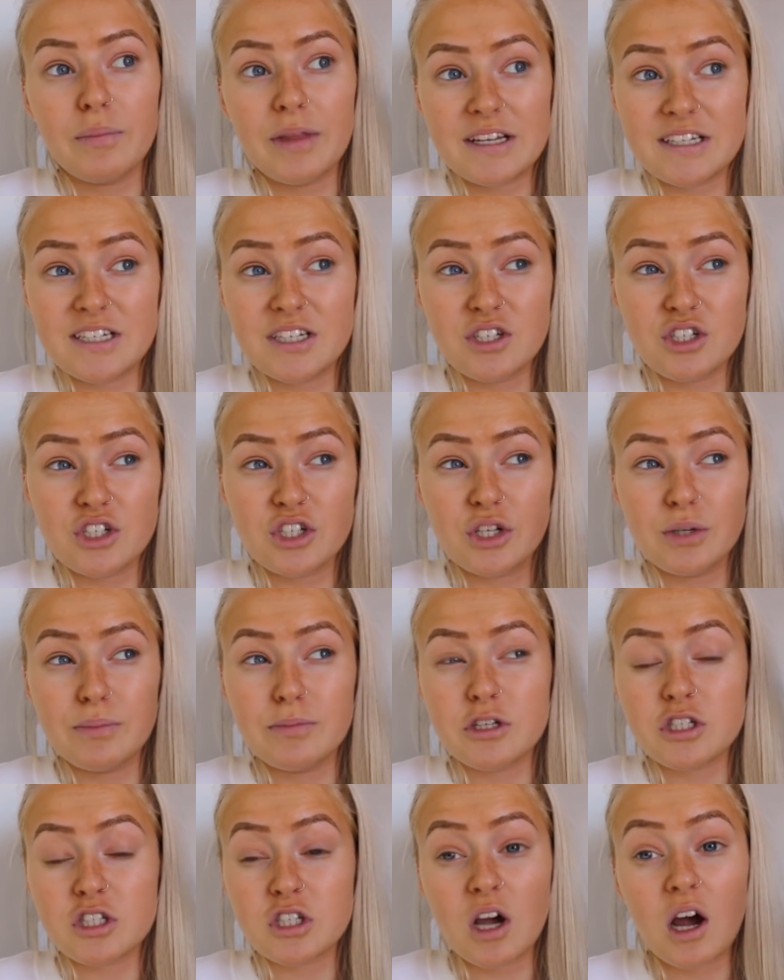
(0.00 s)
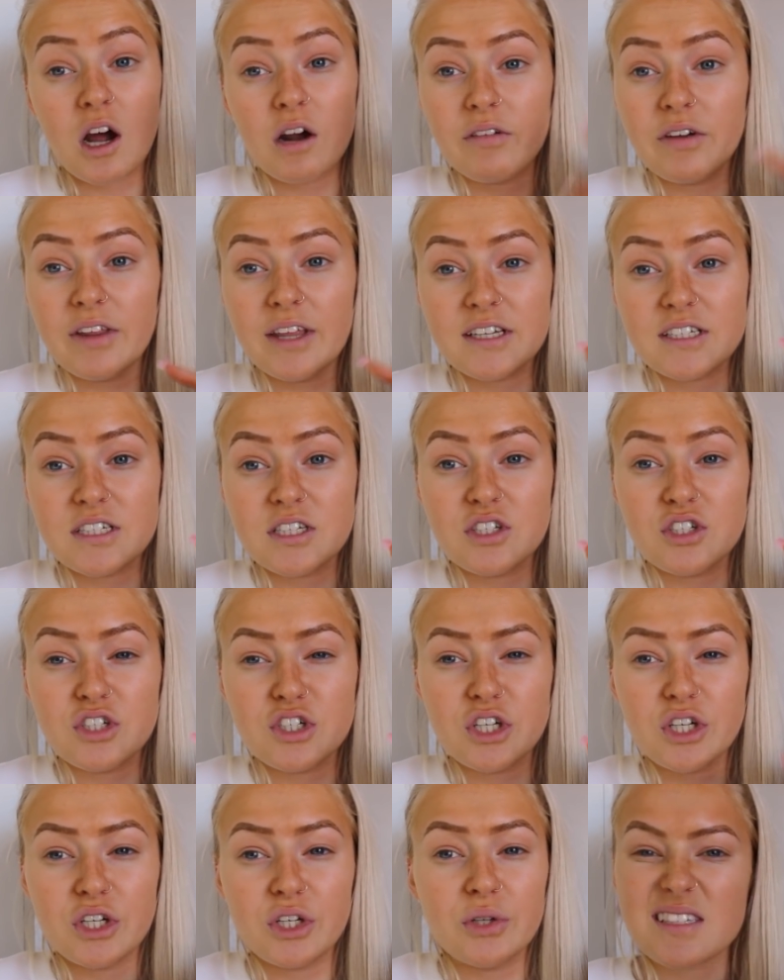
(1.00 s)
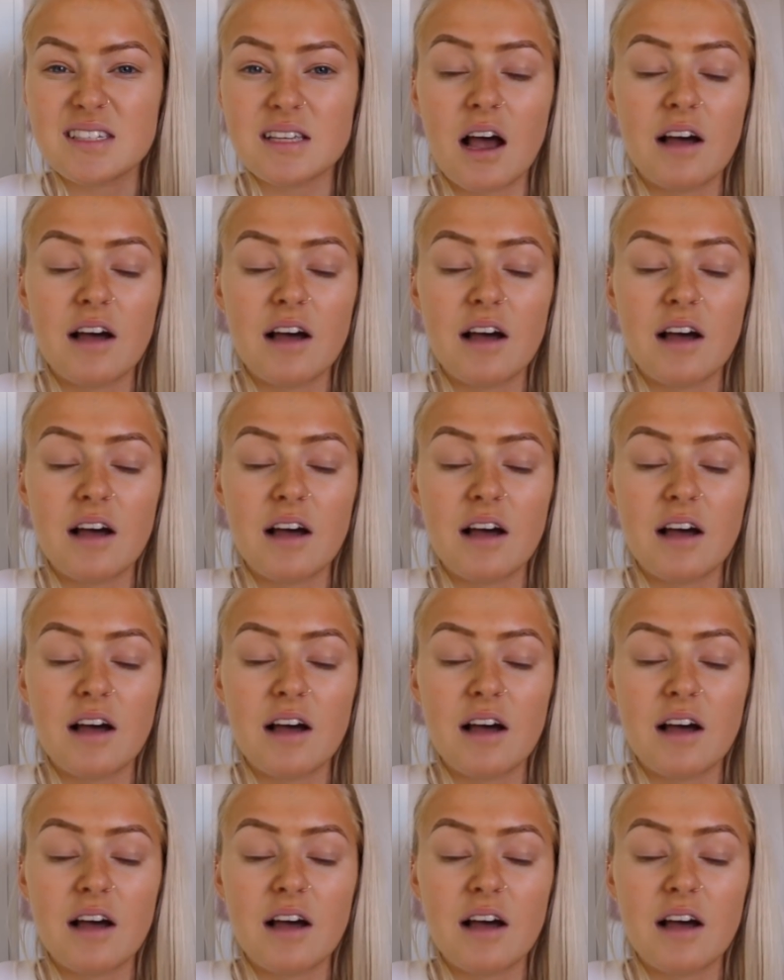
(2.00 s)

they didn't do mascara, they didn't do.